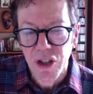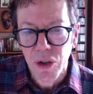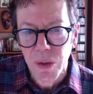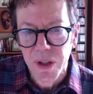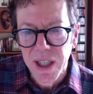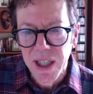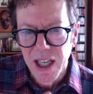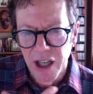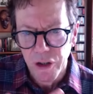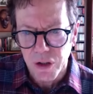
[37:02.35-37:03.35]
with
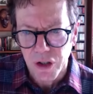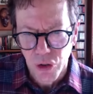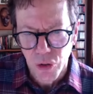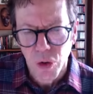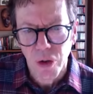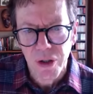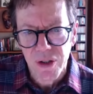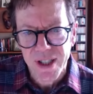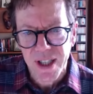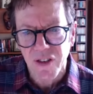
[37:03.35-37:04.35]
how you control
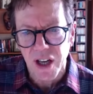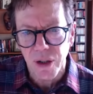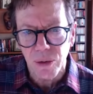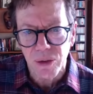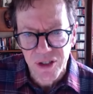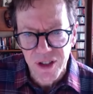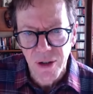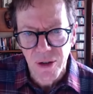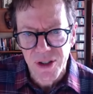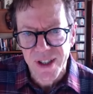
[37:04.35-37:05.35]
yourself, how you see
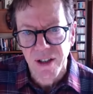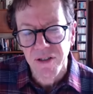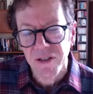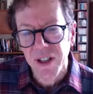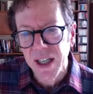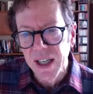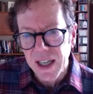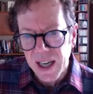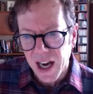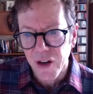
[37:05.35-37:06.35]
yourself,
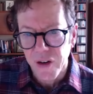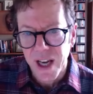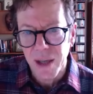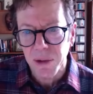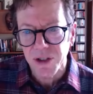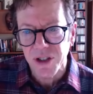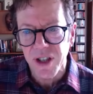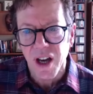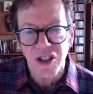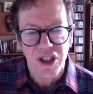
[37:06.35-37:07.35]
how you're able to
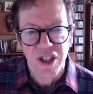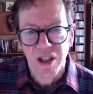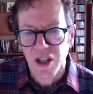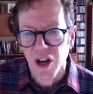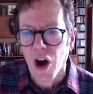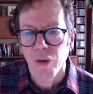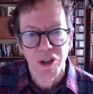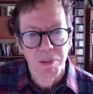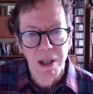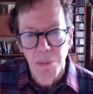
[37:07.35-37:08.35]
not just always
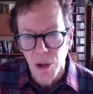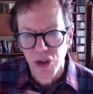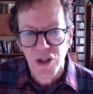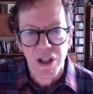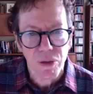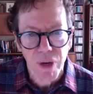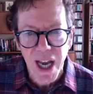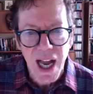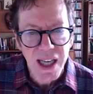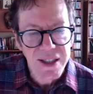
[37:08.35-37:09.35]
be emotional and
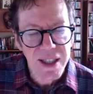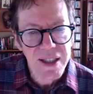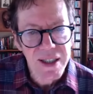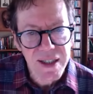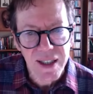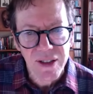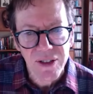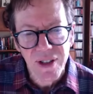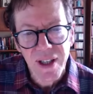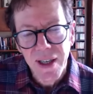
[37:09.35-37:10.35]
reacting to
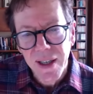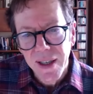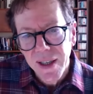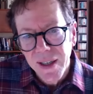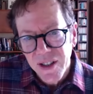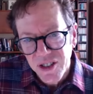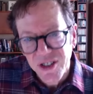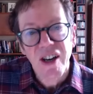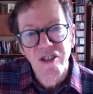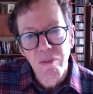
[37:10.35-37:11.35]
things.
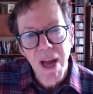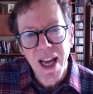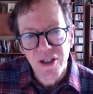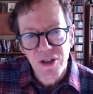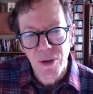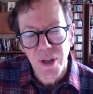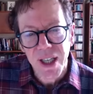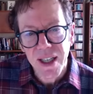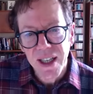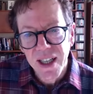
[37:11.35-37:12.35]
Self
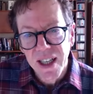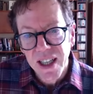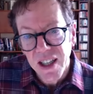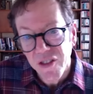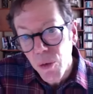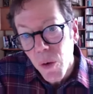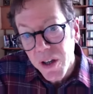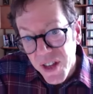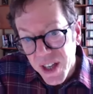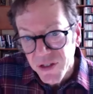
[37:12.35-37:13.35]
mastery. If you want
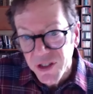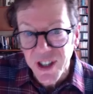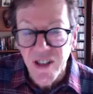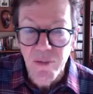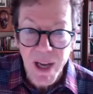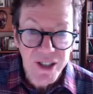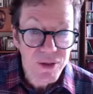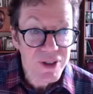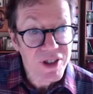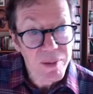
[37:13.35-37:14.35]
to think of self
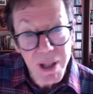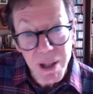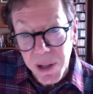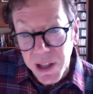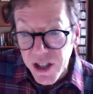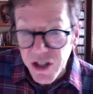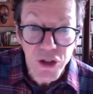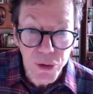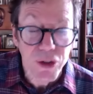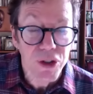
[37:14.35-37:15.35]
mastery as a manipulation,
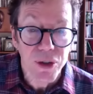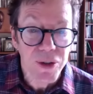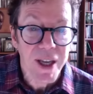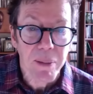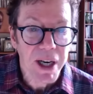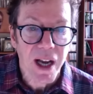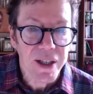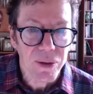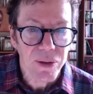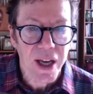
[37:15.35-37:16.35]
you could do that, but I
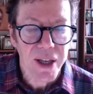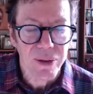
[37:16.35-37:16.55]
don't. I don't